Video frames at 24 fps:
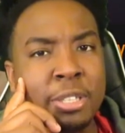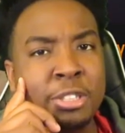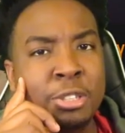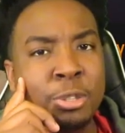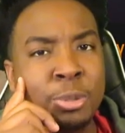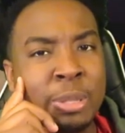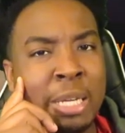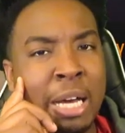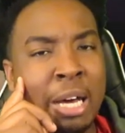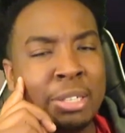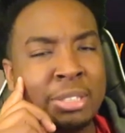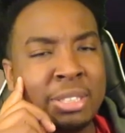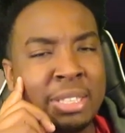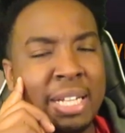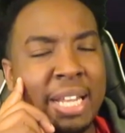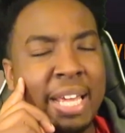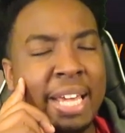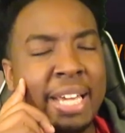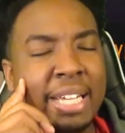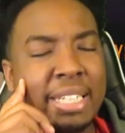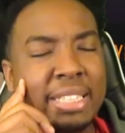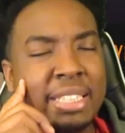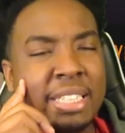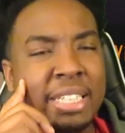a
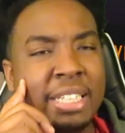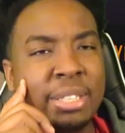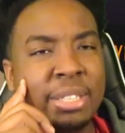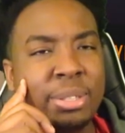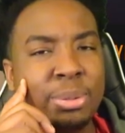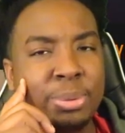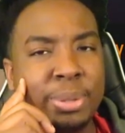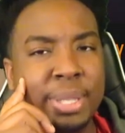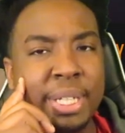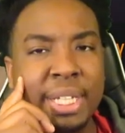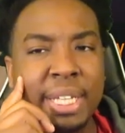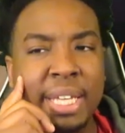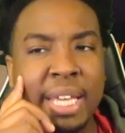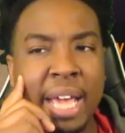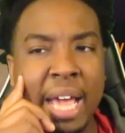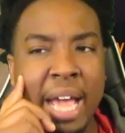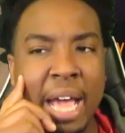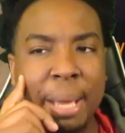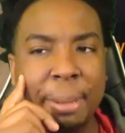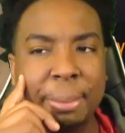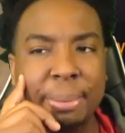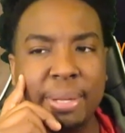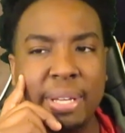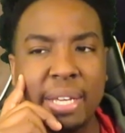2018
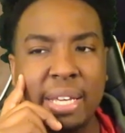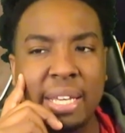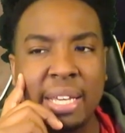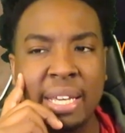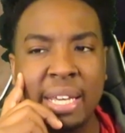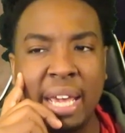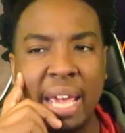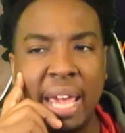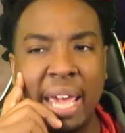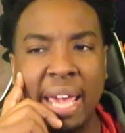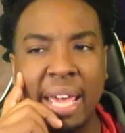recap,